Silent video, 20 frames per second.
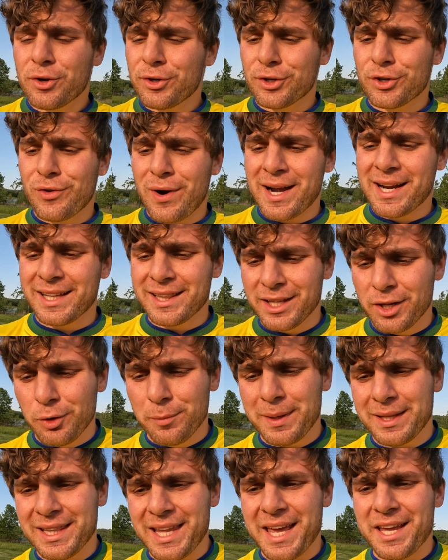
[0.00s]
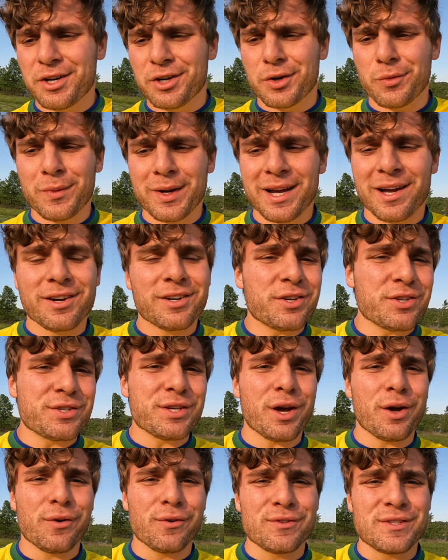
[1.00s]
on a grind a little bit later and we got
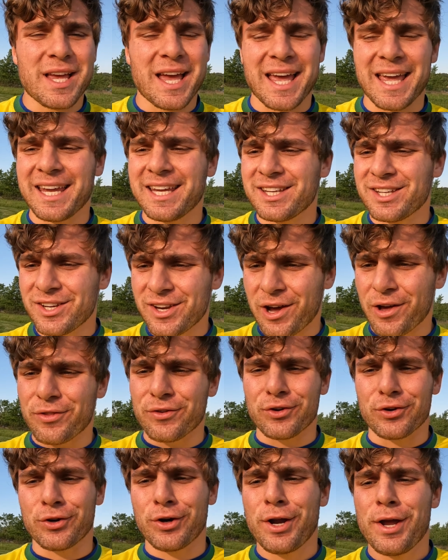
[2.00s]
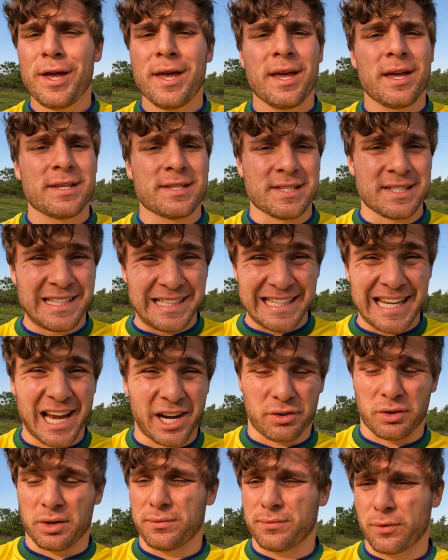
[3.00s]
ourselves another
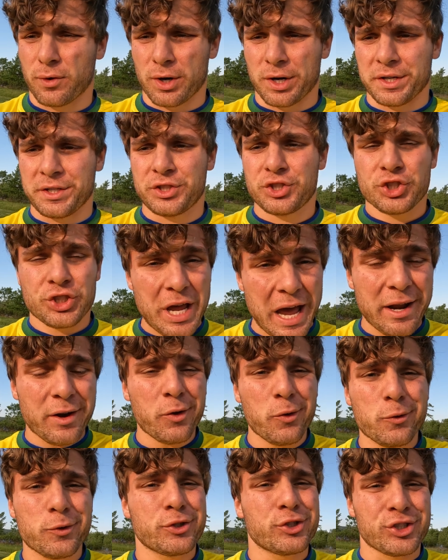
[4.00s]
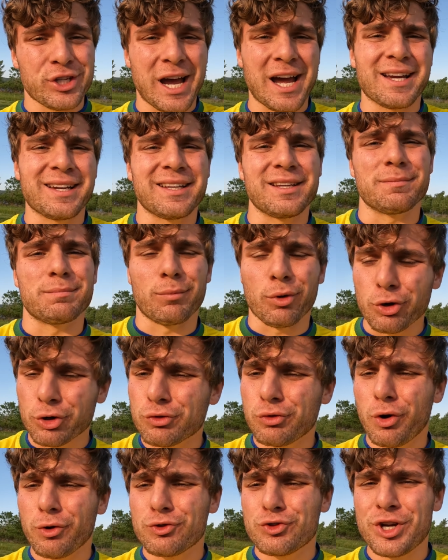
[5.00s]
Sierra for a shadow shiny
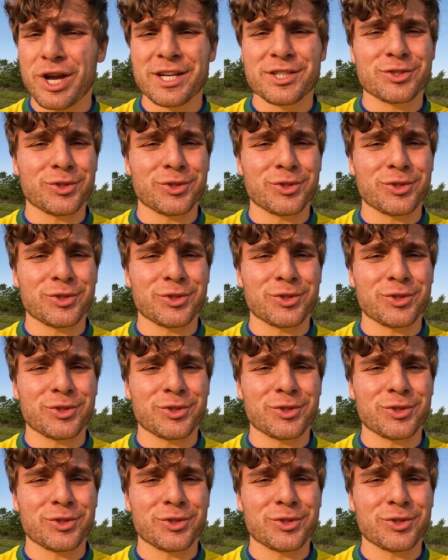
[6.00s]
Murkrow check.